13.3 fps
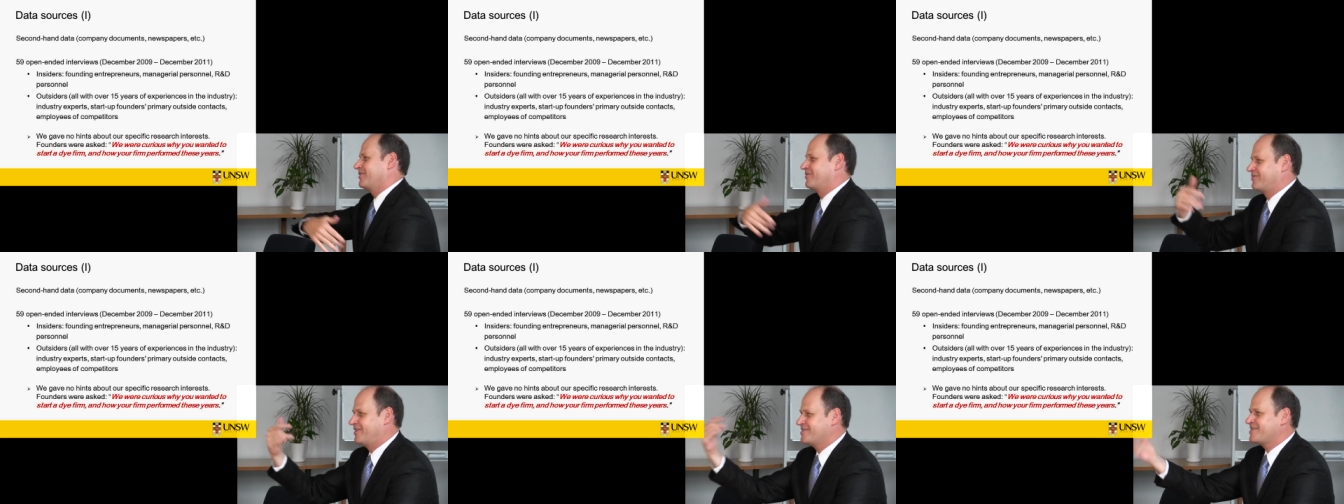
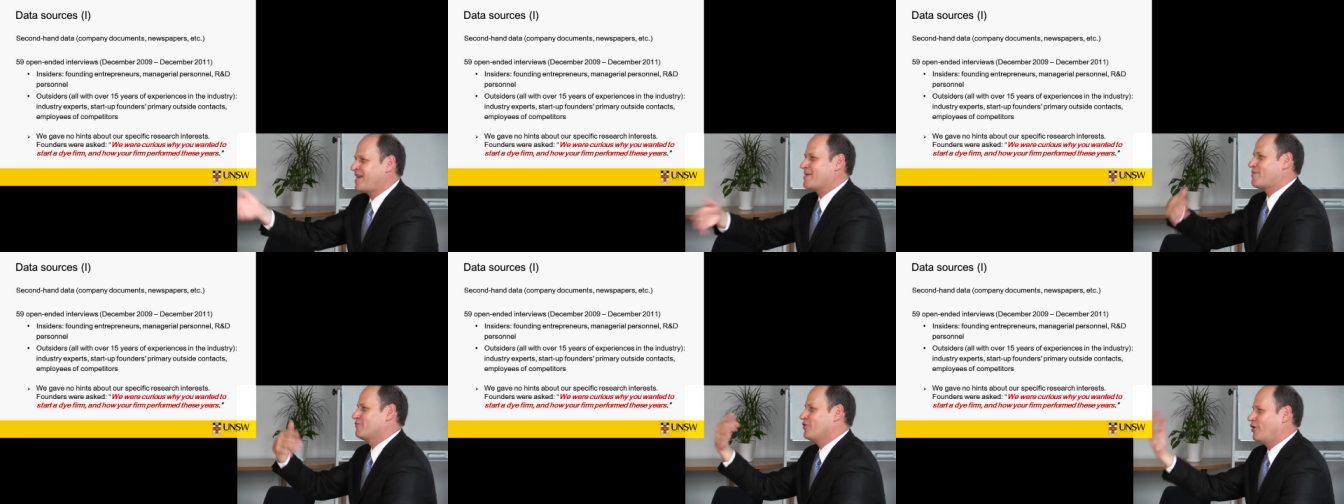this
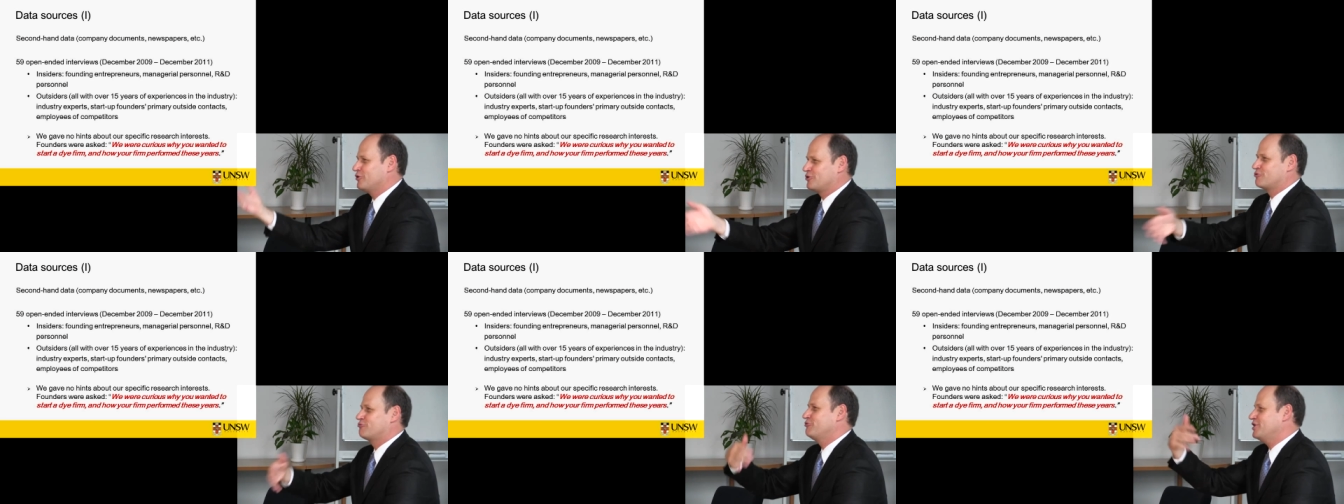type of
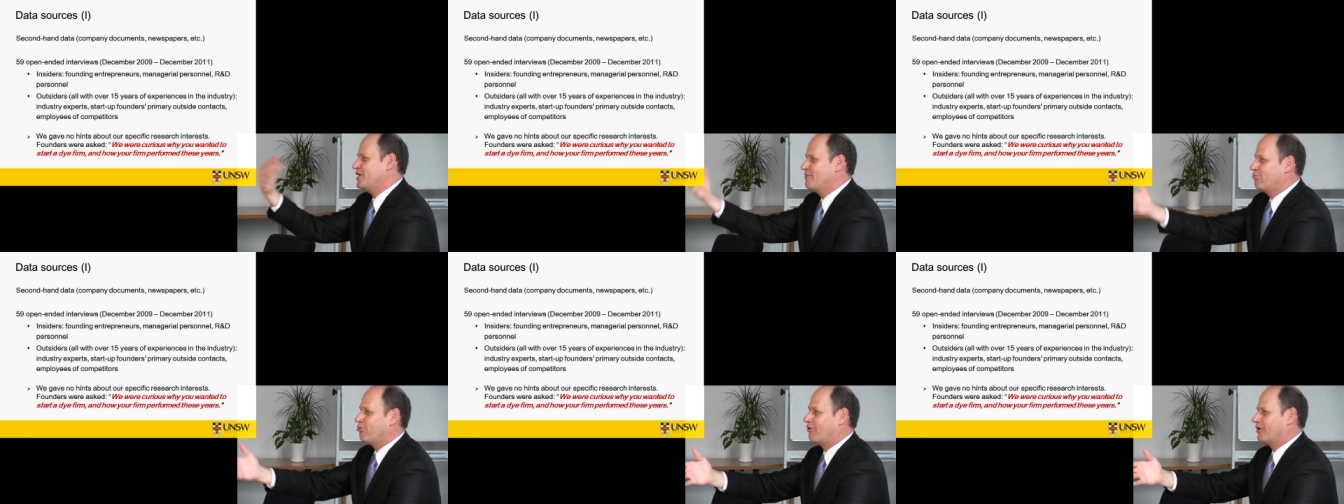knowledge is
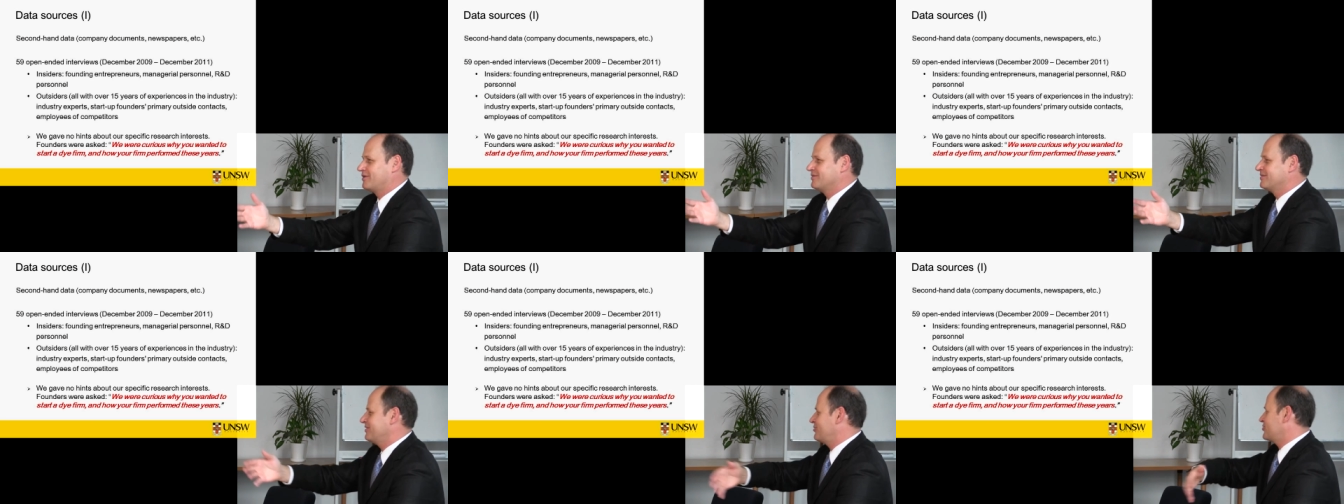really
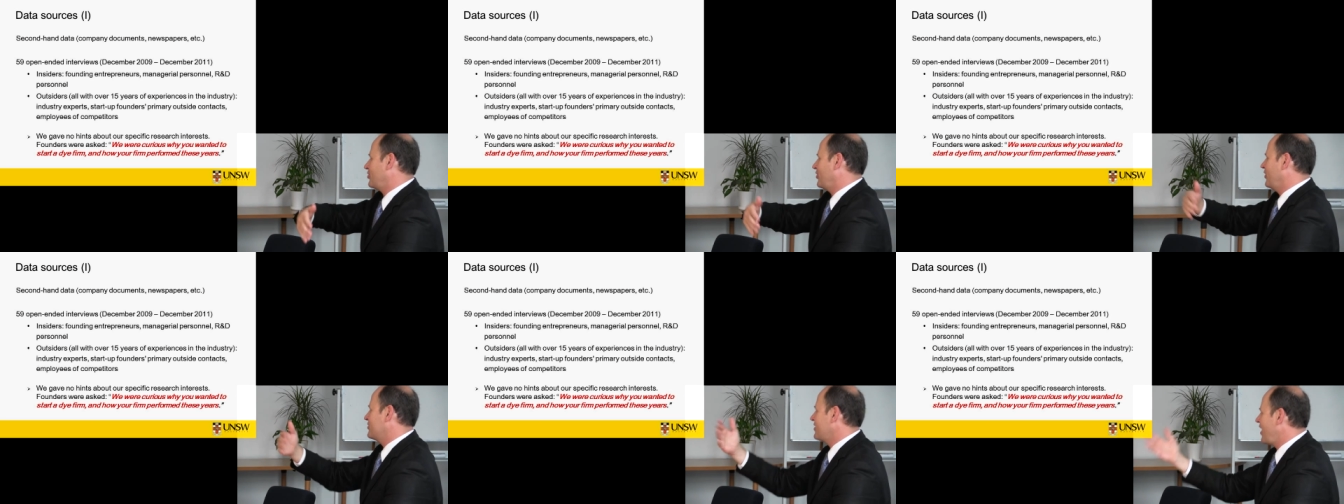important to
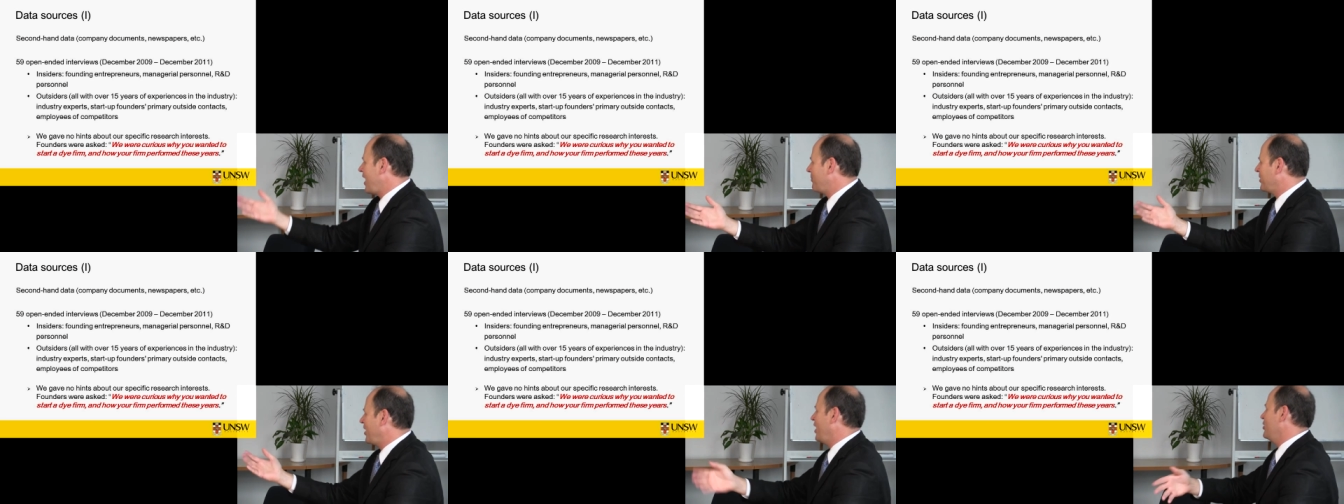start this
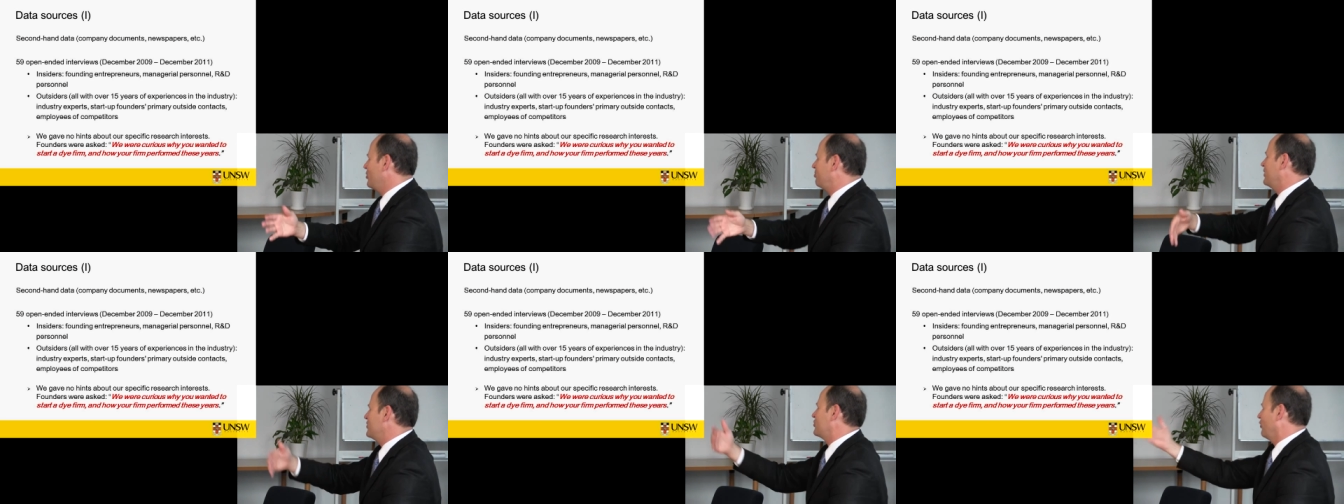up, can
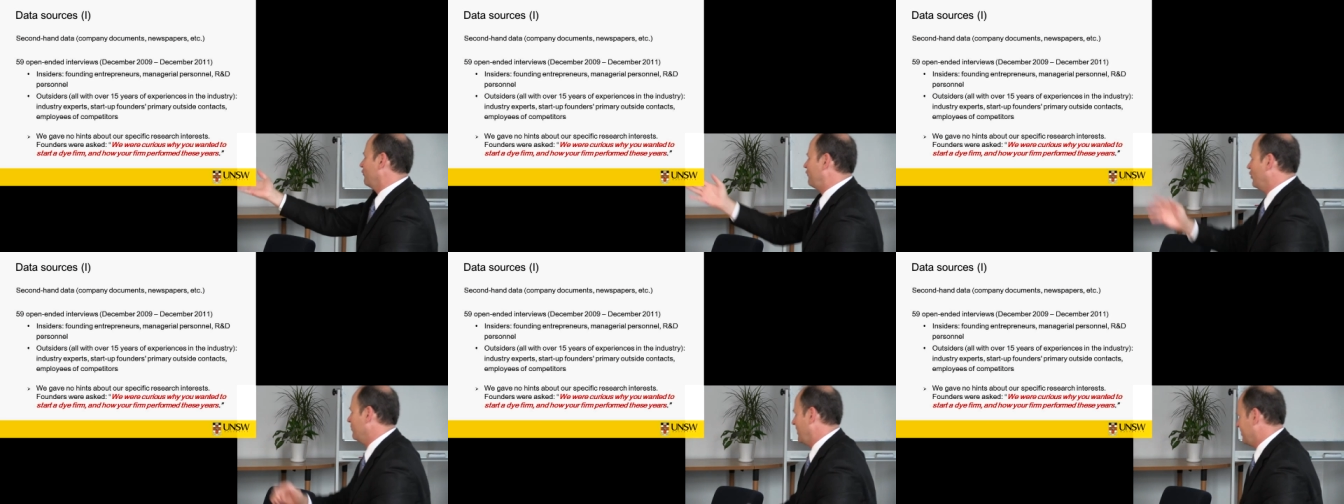you please
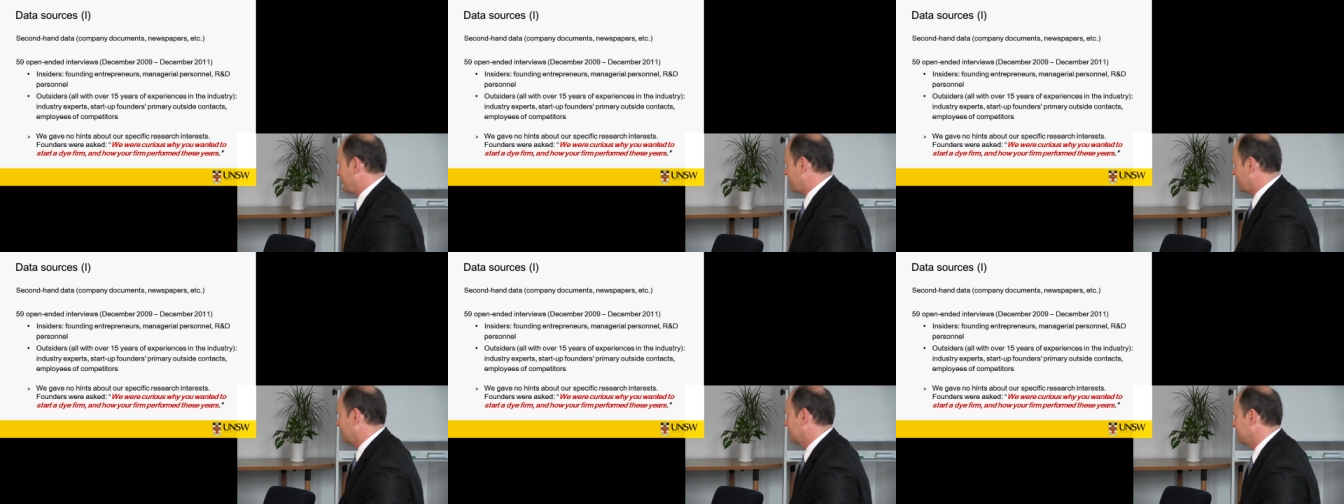confirm
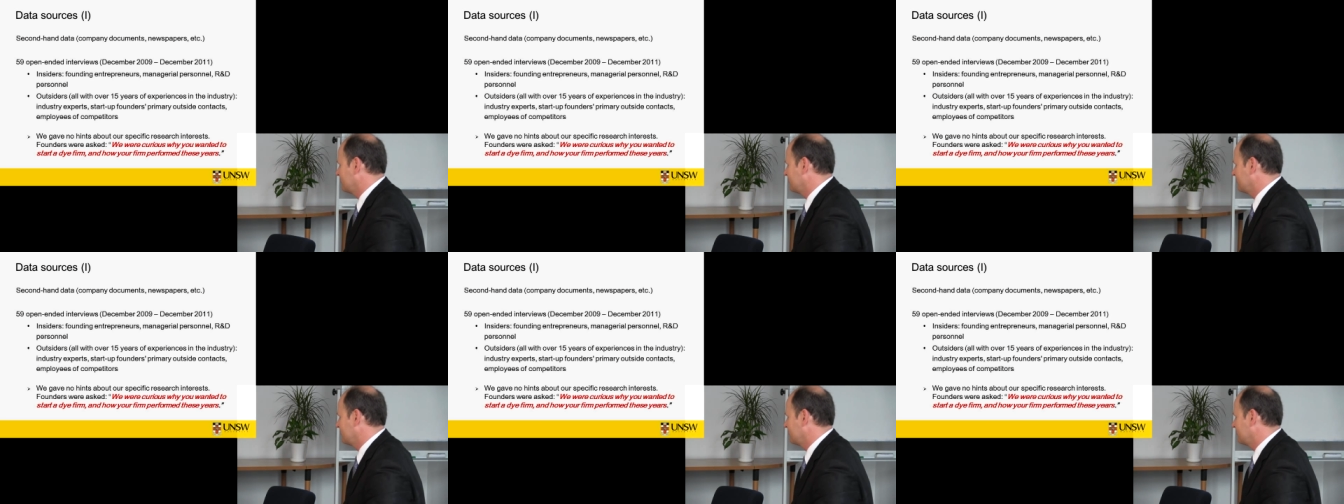this?